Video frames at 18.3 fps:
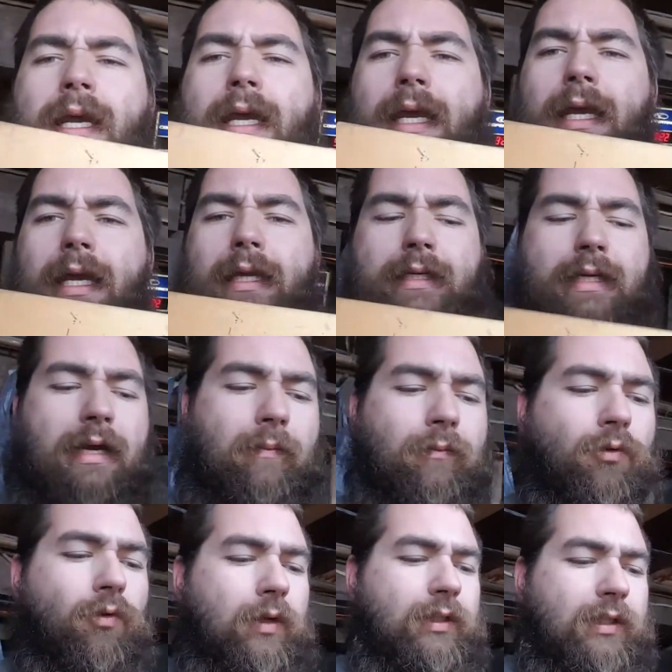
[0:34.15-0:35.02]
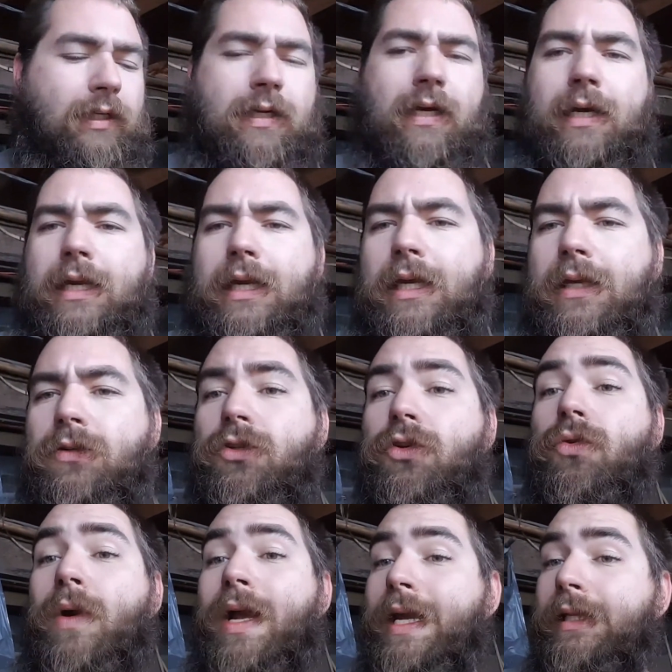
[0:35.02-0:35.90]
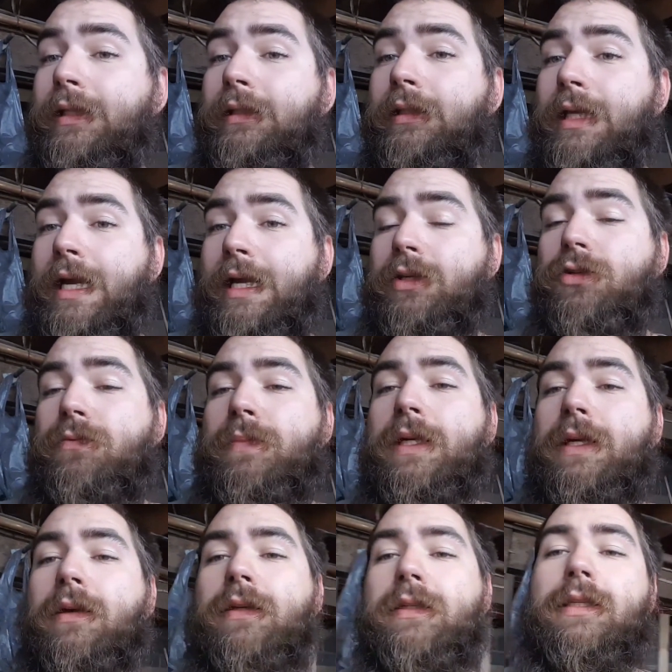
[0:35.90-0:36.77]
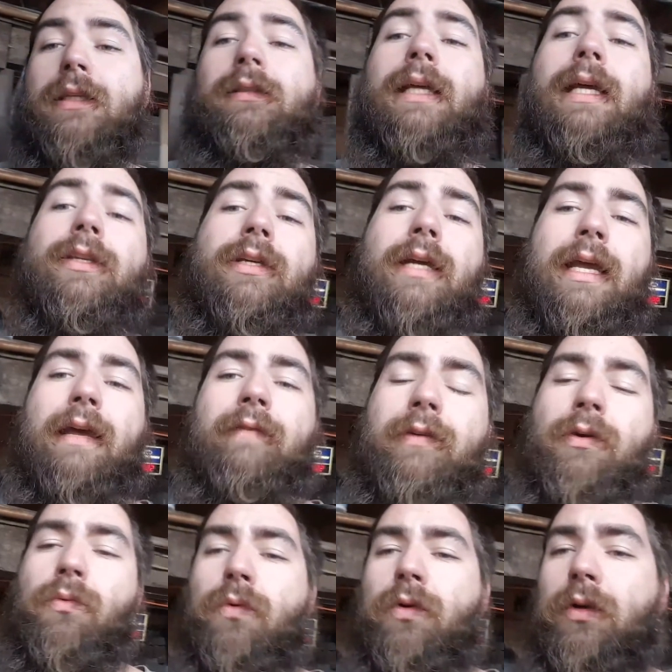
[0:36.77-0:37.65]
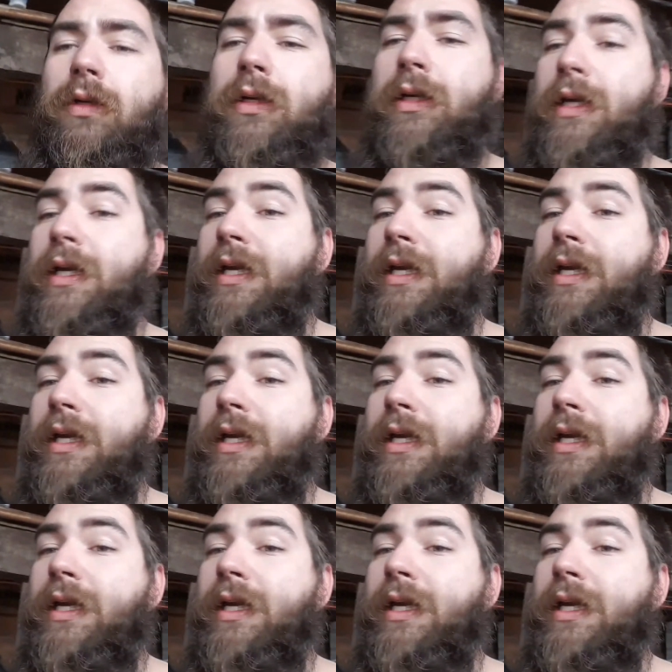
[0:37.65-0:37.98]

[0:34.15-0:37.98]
and I'm going to cut it into a ledge because the ledge I have at work